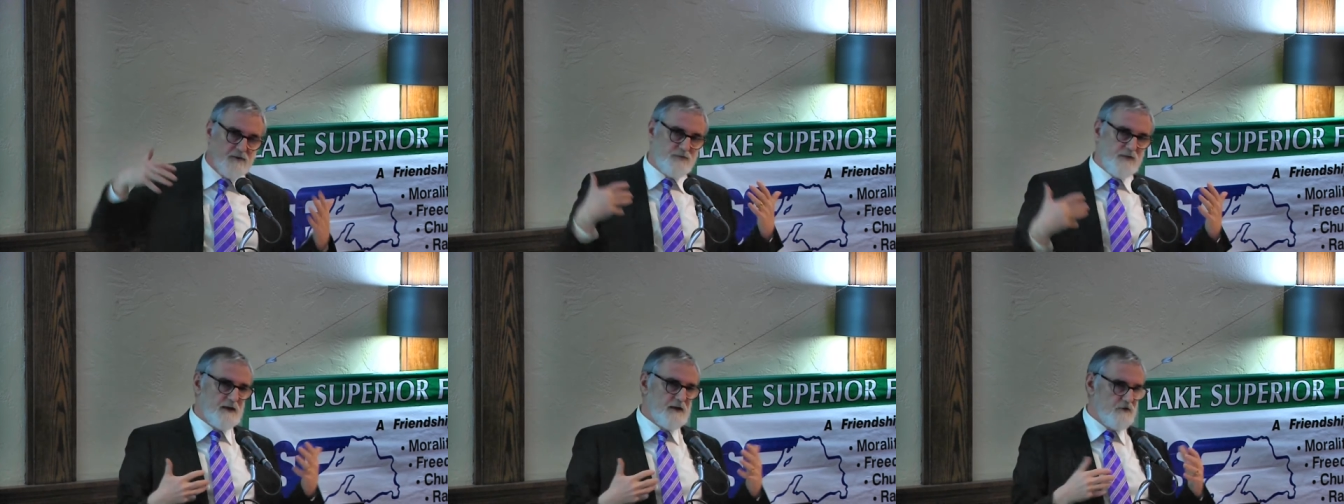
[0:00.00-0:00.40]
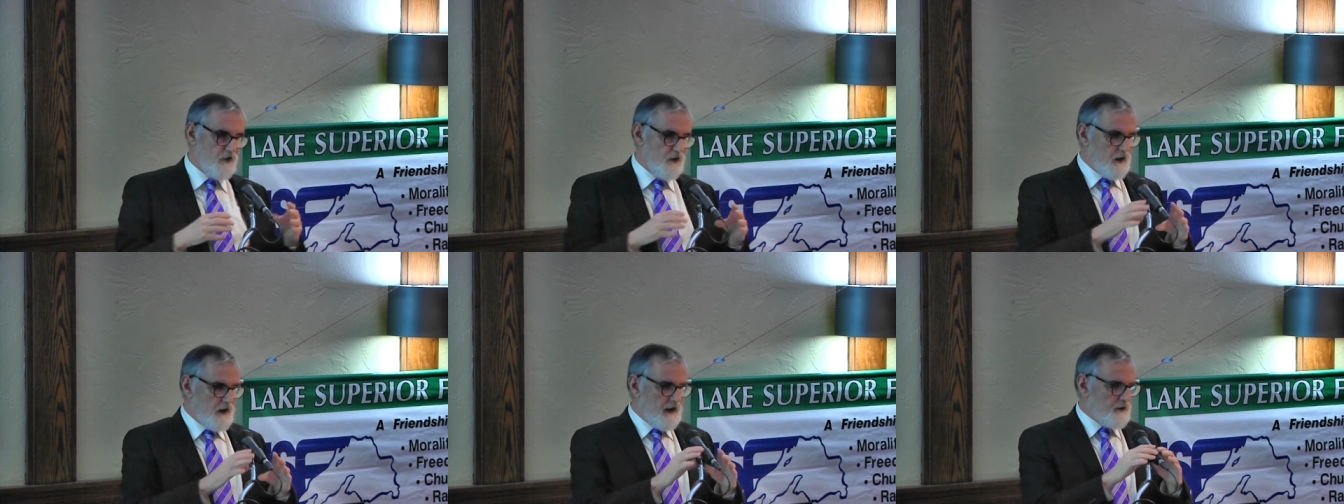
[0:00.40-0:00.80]
things.
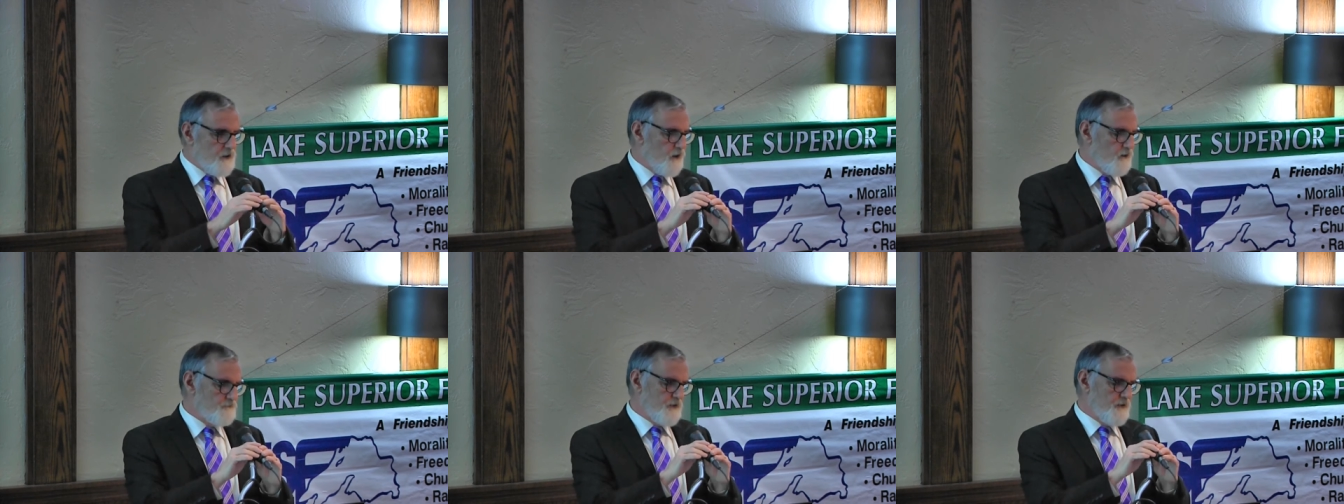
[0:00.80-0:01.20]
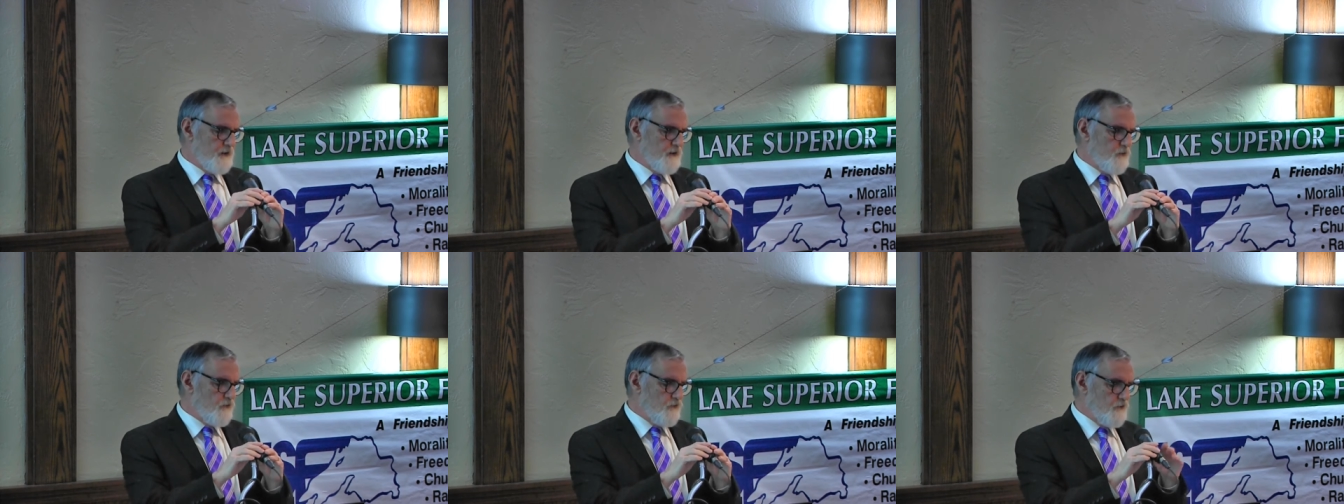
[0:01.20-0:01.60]
At Harvard, they
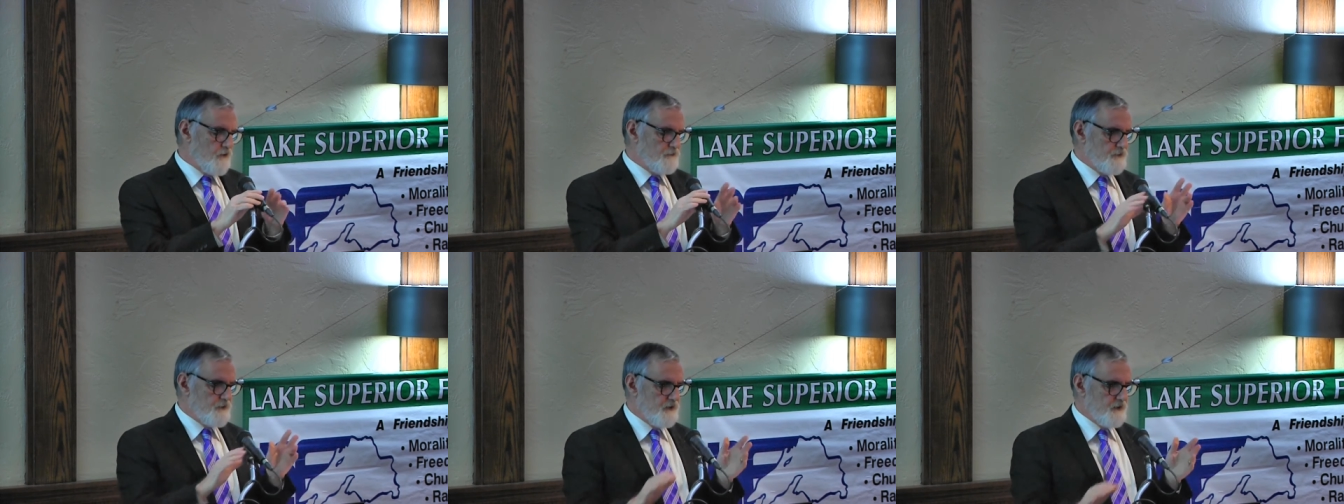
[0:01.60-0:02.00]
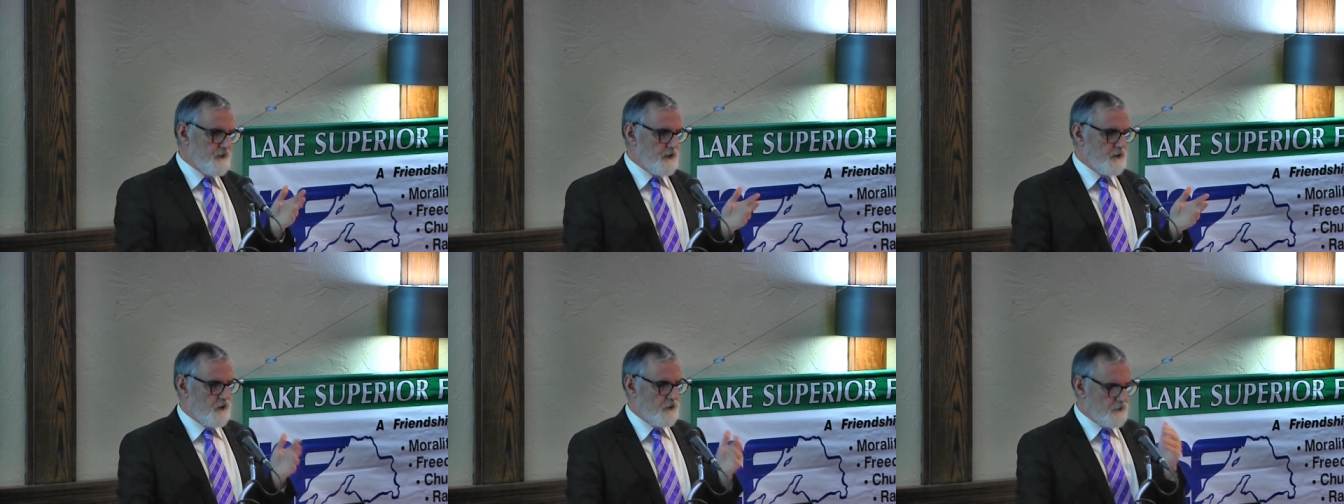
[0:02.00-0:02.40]
do this differently.
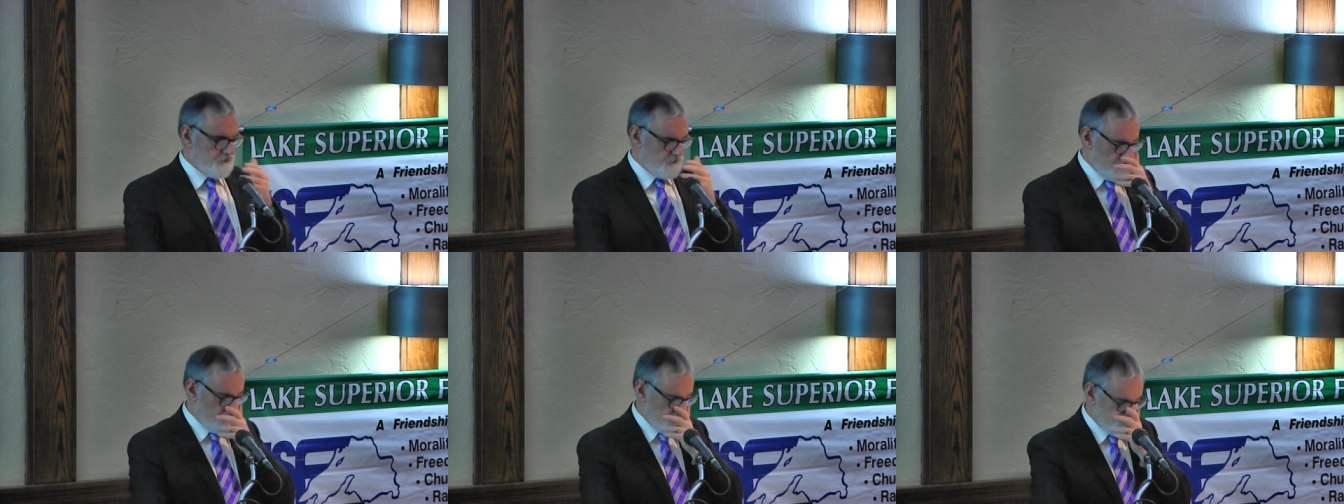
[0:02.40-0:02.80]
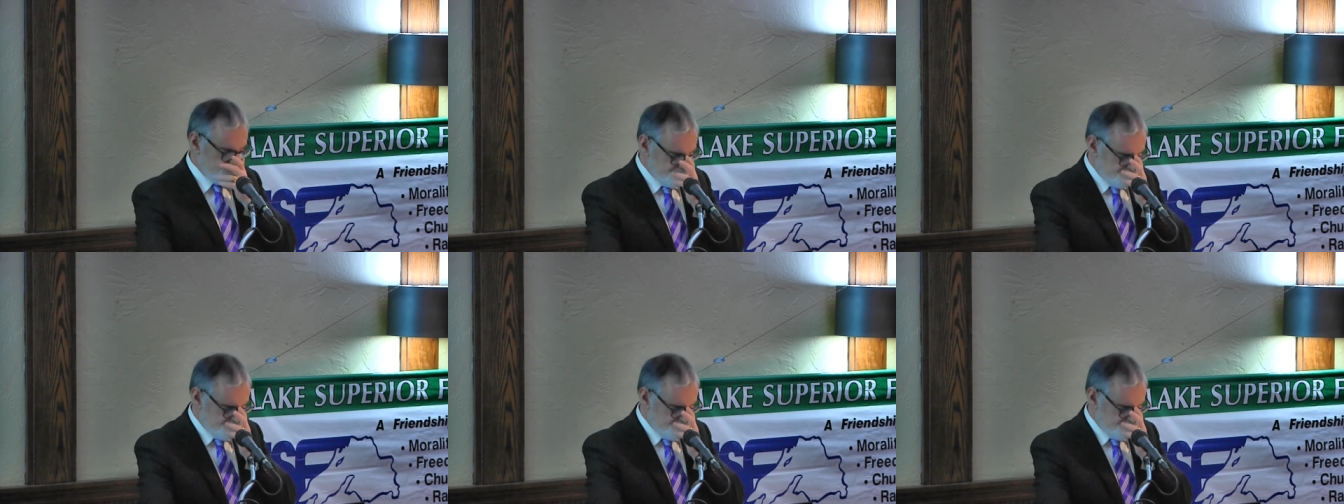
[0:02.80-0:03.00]
They call it um,